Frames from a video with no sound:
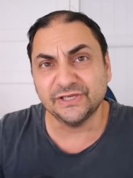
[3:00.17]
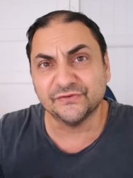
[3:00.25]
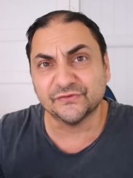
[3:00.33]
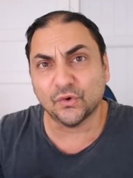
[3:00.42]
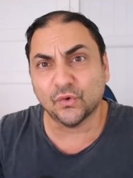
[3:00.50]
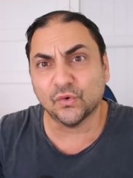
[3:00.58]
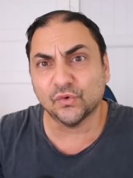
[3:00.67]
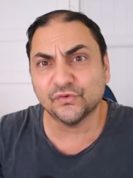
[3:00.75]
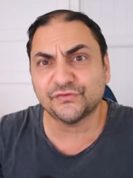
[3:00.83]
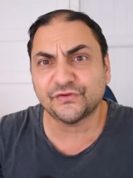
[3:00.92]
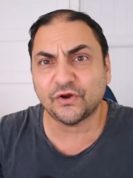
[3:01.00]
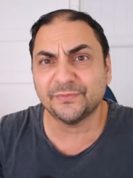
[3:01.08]
is
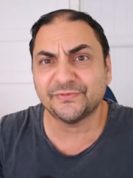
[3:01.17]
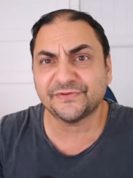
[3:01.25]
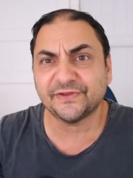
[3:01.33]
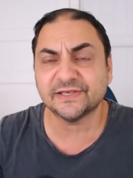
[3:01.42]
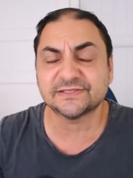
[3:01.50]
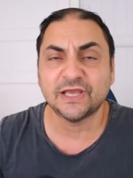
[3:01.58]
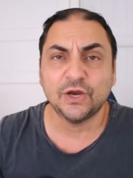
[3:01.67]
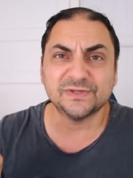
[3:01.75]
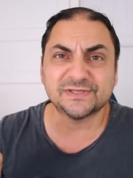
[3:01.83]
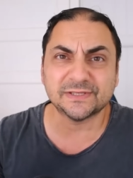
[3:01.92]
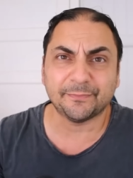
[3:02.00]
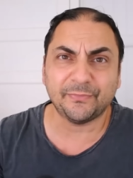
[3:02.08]
also obsessed
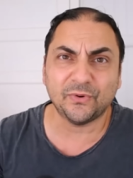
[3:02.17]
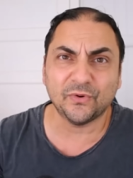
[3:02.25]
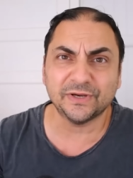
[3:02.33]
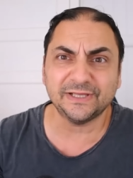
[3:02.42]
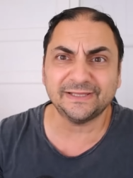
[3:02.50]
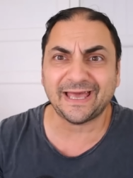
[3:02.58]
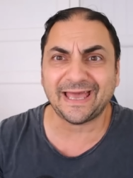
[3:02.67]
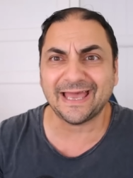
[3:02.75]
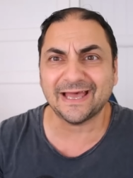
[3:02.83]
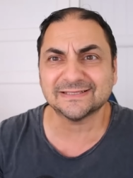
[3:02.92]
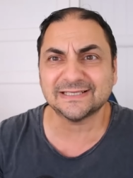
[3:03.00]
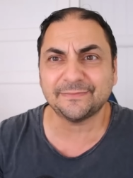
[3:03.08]
with supporting the
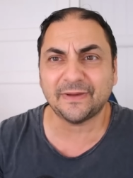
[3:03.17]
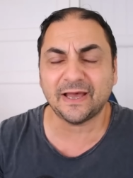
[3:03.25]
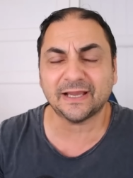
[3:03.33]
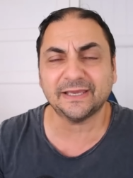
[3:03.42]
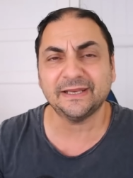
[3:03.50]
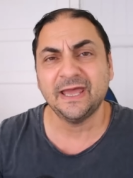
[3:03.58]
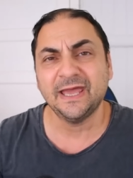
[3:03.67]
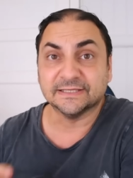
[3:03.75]
housing market